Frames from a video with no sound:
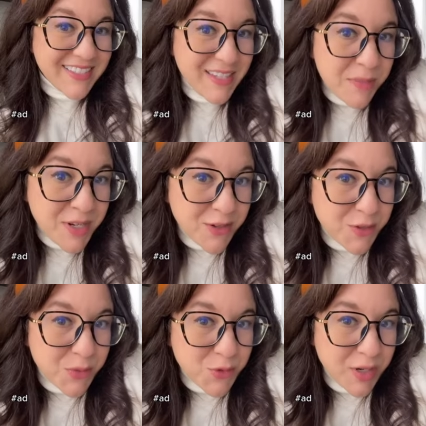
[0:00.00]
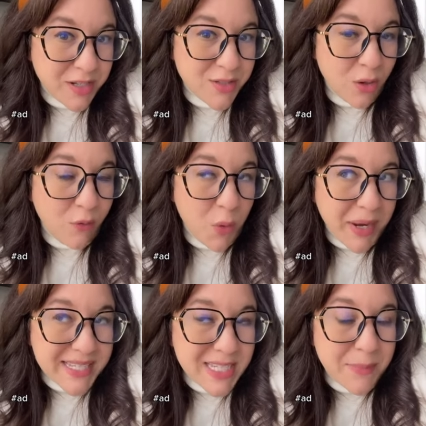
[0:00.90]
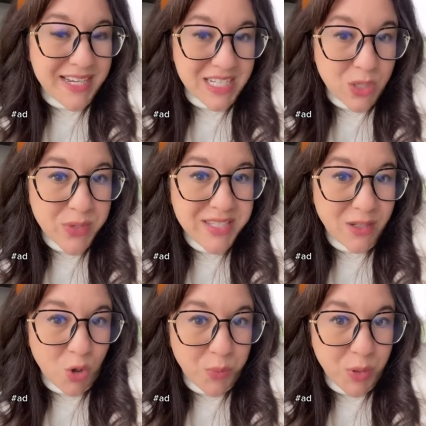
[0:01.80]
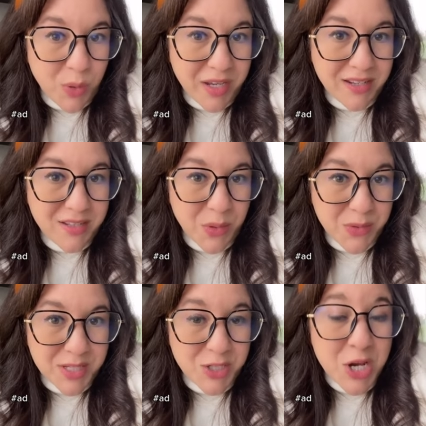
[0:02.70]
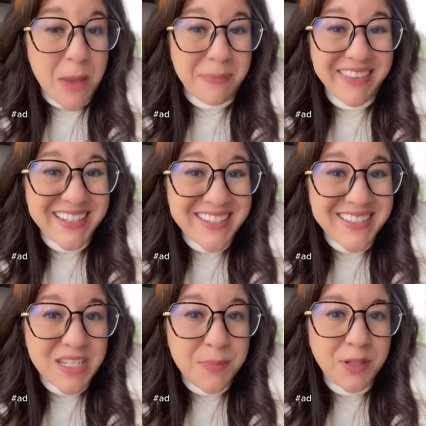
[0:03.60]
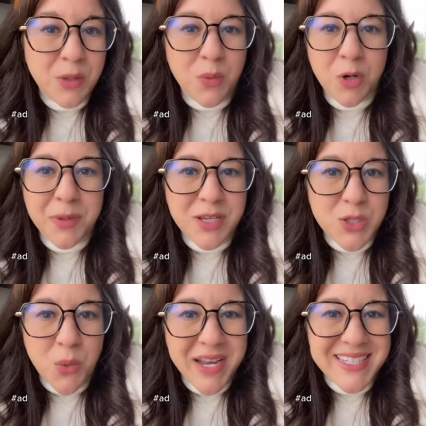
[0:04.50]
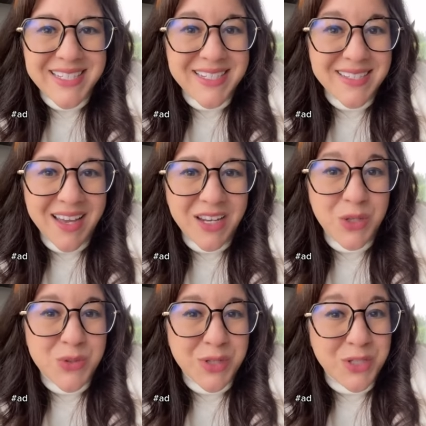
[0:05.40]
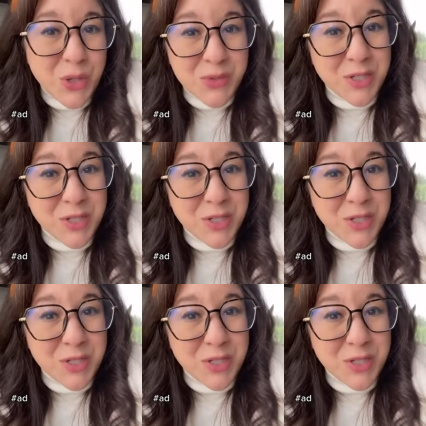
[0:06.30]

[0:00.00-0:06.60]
Some doctors will try to solve OIC by decreasing opioid dosage, but that doesn't typically work because OIC is not usually dose